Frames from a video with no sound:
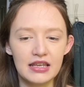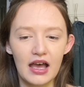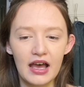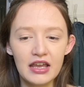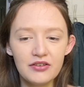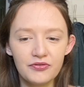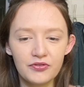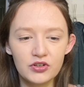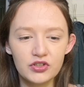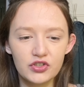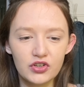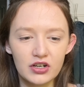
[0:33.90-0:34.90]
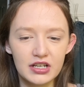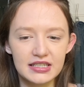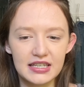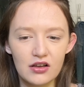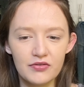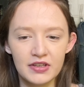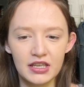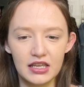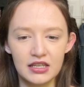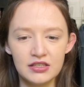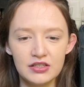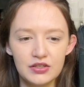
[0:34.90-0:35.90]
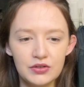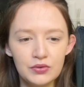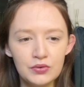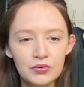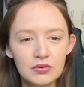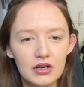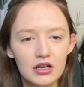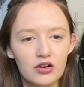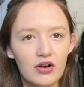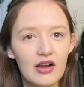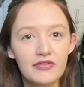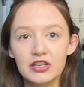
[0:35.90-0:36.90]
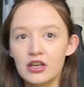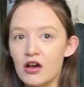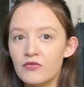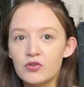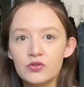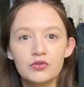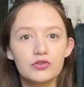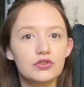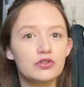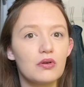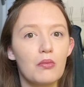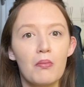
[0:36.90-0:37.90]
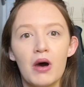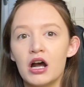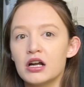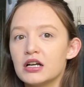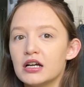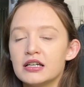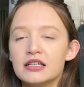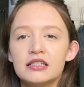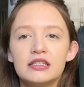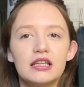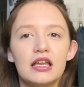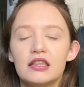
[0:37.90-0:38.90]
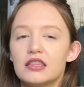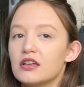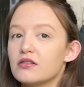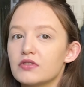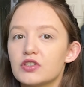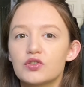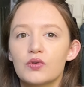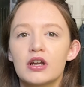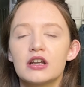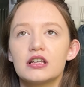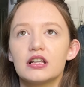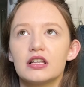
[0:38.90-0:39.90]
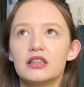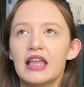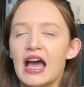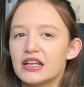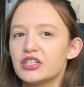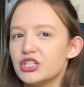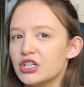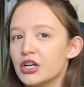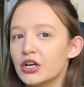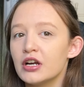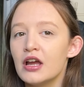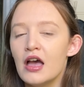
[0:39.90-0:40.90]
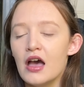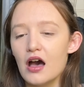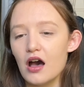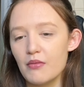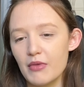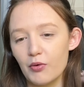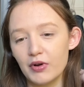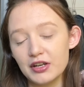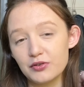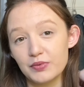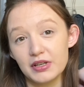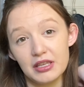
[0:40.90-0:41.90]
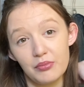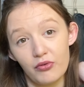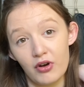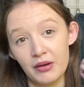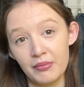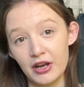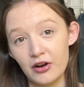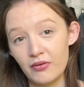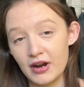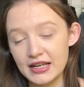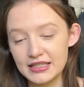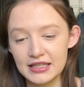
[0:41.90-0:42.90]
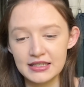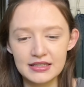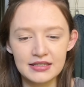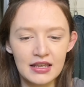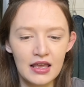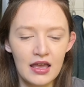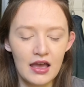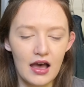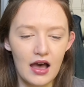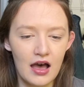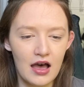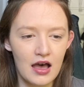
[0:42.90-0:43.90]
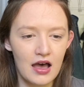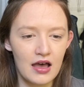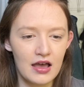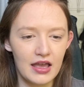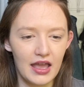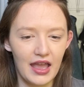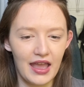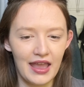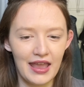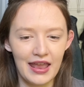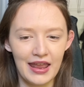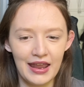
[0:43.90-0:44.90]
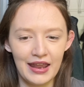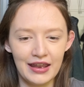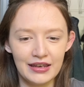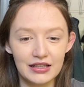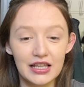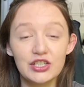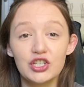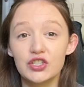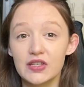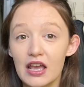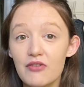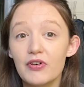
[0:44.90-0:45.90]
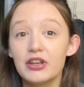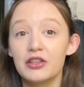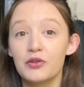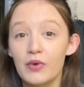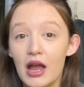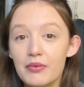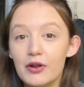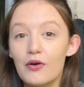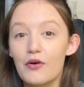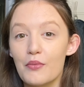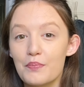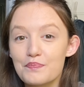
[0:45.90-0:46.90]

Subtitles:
I first started delving into graphic novels, mangas, anything of the sort last year. I wanted to really broaden my horizons, and let's just say I fell down the rabbit hole.